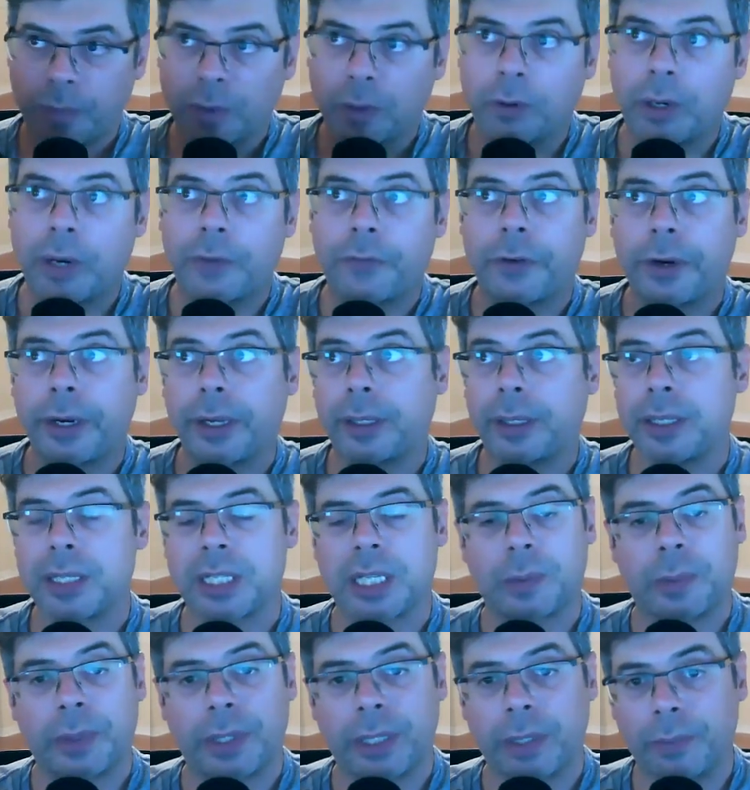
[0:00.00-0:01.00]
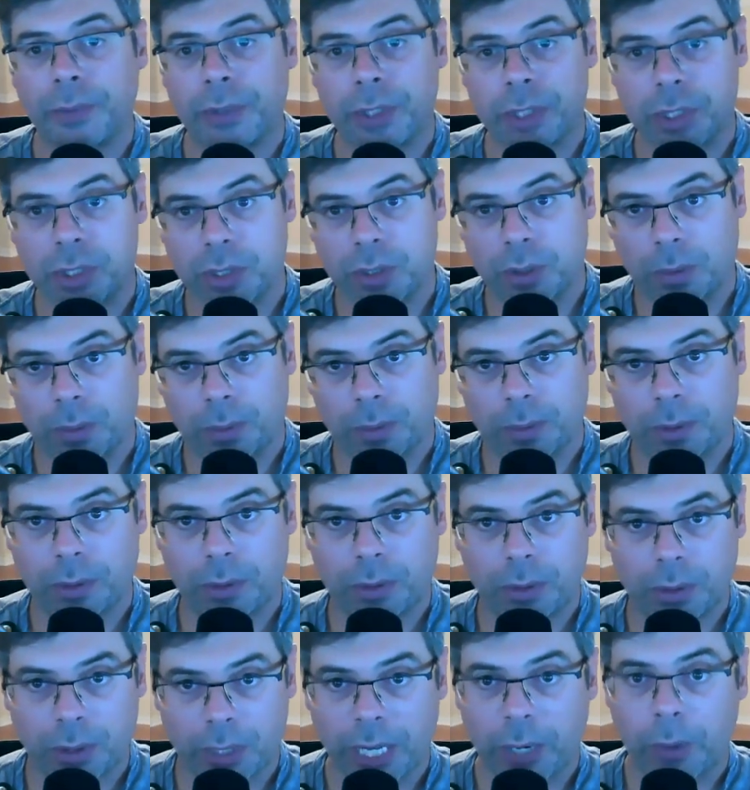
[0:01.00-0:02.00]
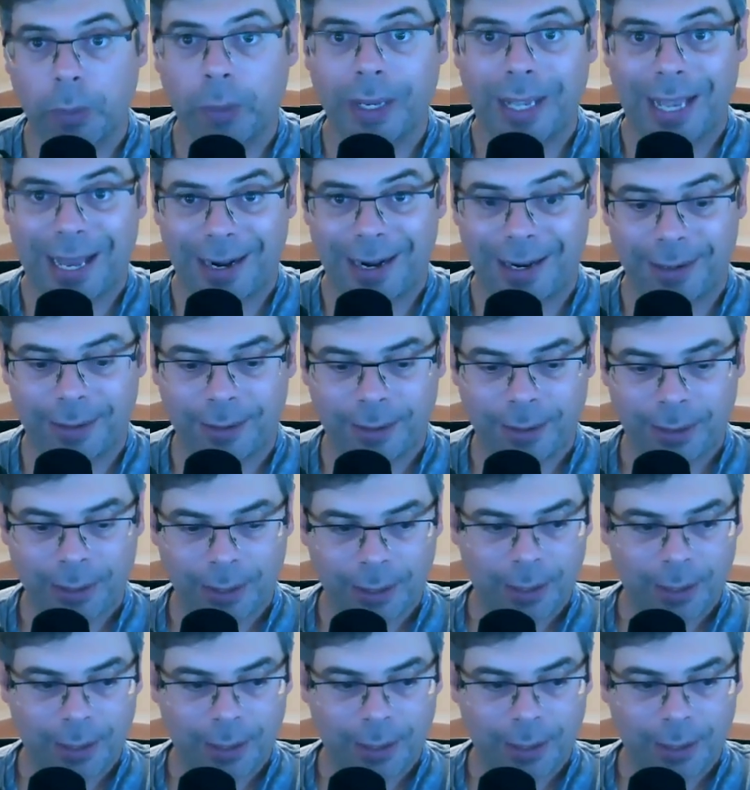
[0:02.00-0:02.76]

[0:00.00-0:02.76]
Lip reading: Quite frankly, some of them just don't. They don't get it.